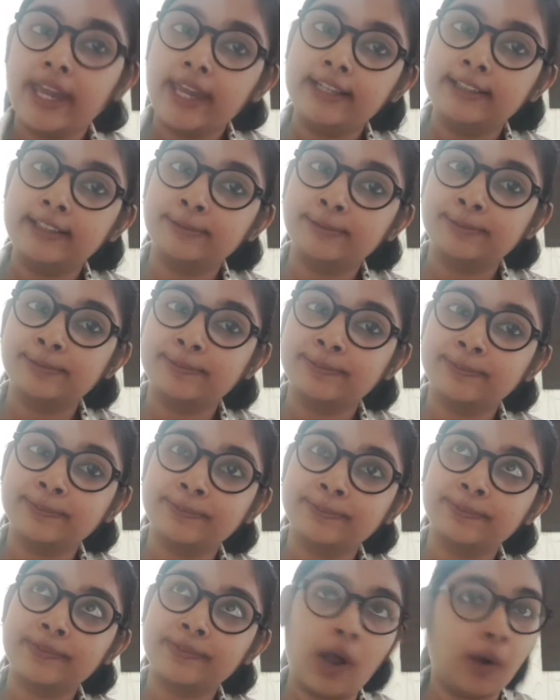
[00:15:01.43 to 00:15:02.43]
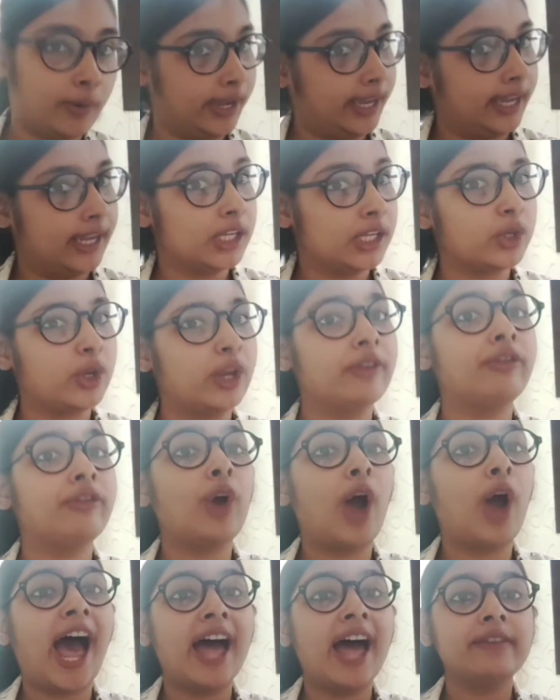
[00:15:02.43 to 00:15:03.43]
Okay, Okay, so
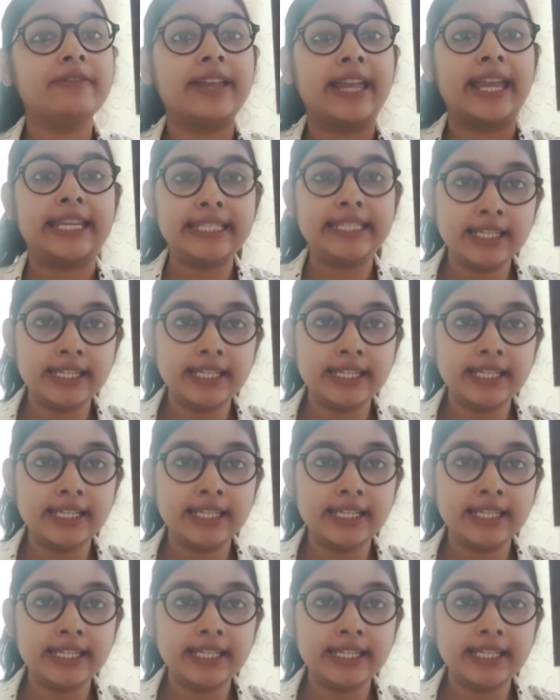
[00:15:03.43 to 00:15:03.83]
if you have